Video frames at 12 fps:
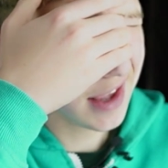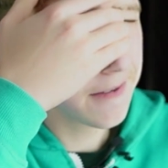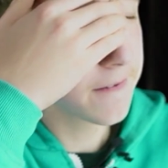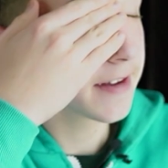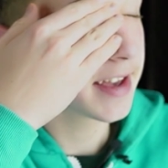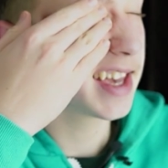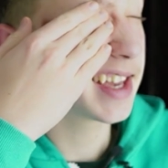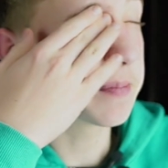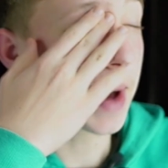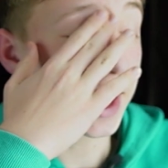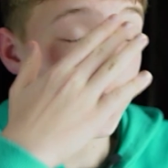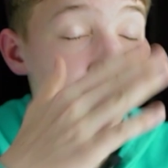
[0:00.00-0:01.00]
if
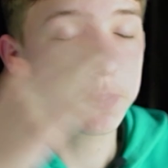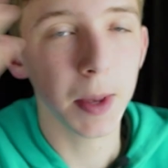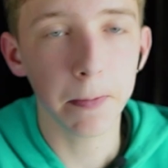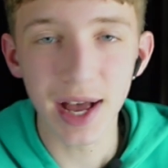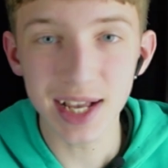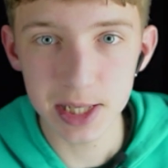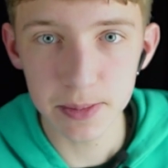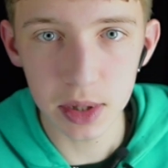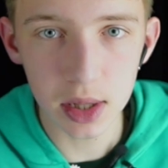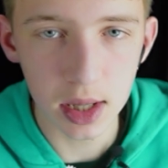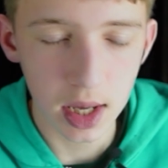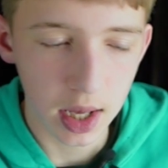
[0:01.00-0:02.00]
it might not be
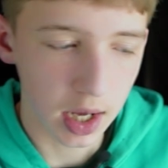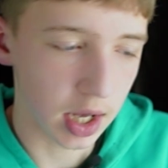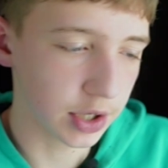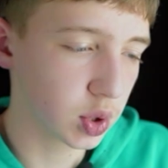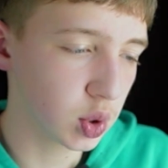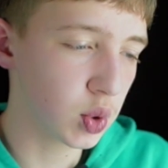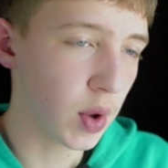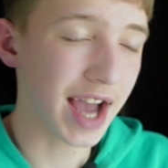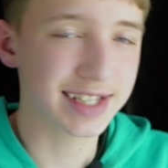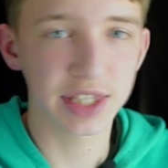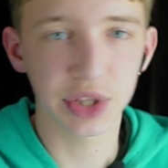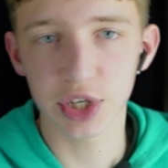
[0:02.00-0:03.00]
possible to
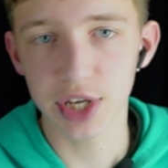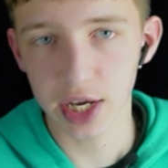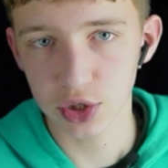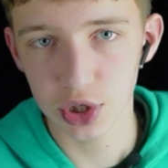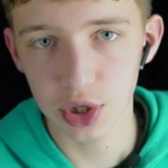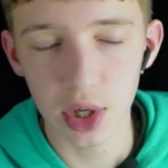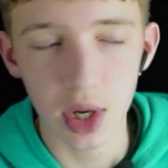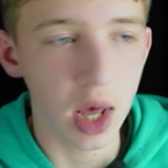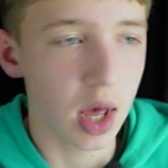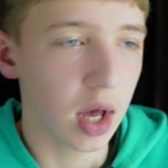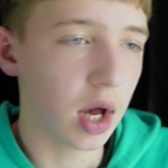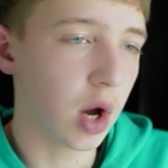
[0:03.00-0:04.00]
exit the dungeon,
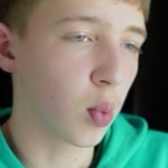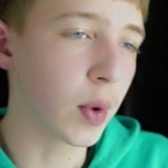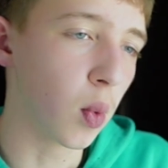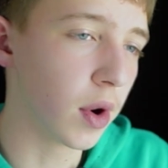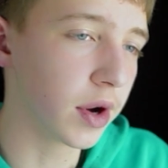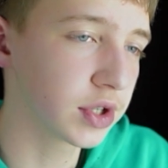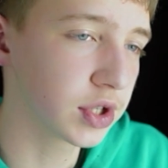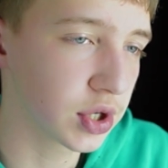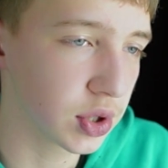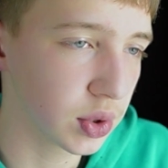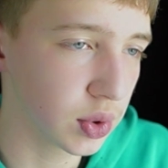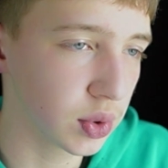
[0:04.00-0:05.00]
we want
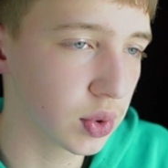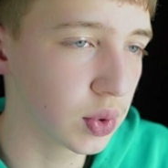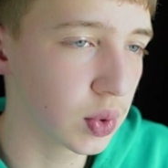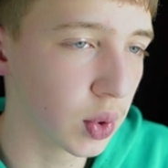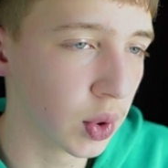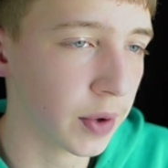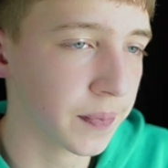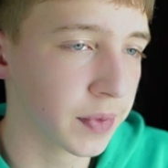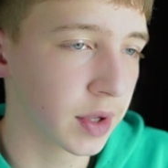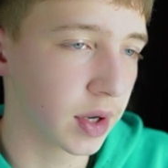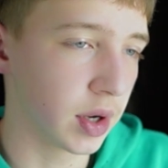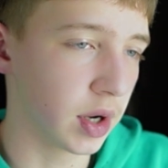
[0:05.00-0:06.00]
to
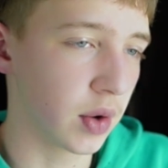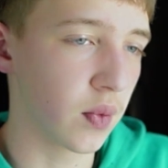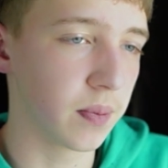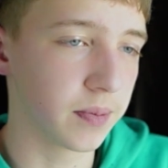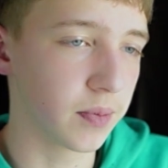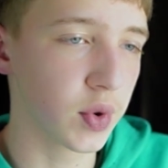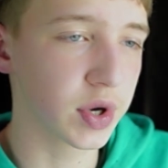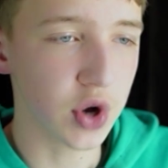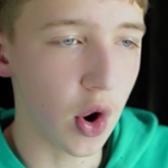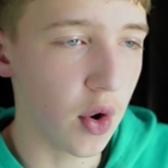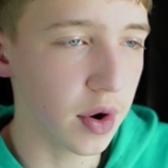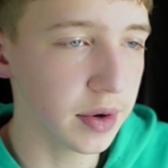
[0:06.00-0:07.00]

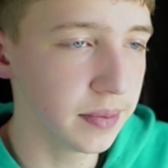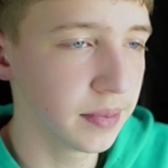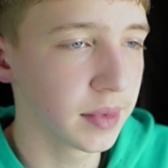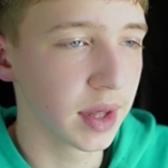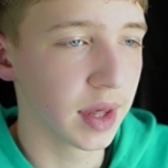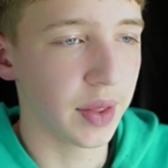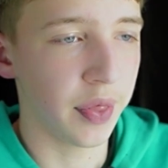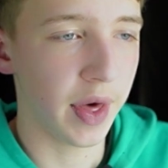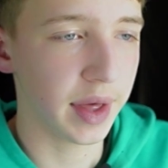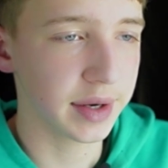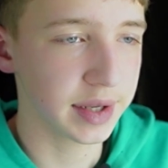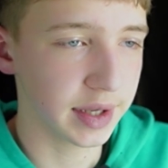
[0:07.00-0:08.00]
return
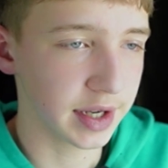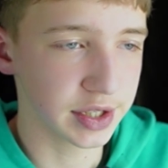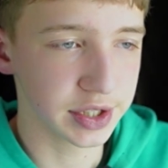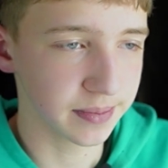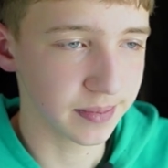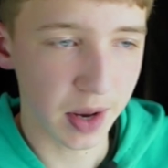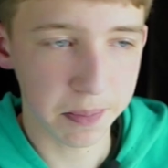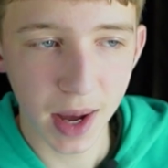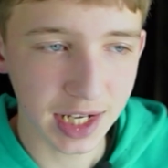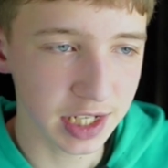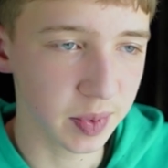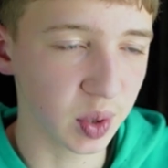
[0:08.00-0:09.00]
that it is not
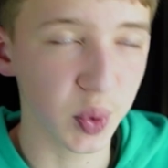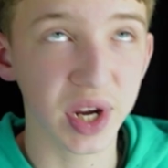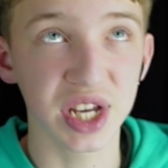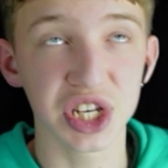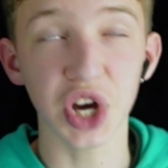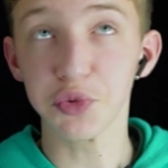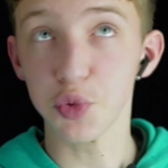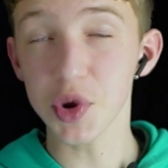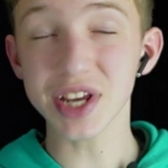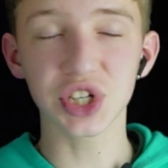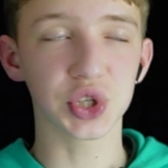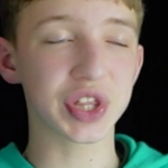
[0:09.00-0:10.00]
possible. We cannot
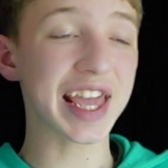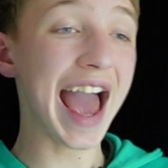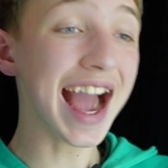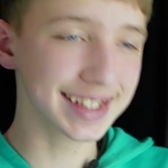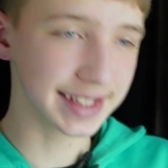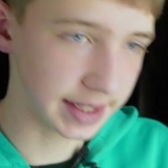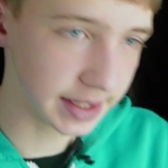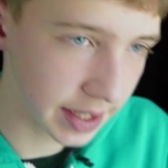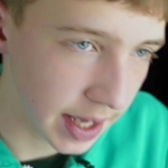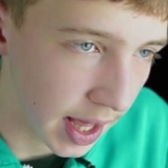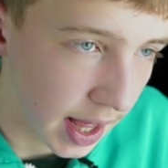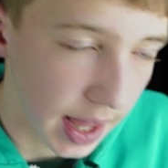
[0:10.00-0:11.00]
reach the
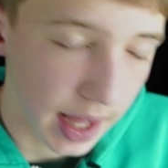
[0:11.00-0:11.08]
exit,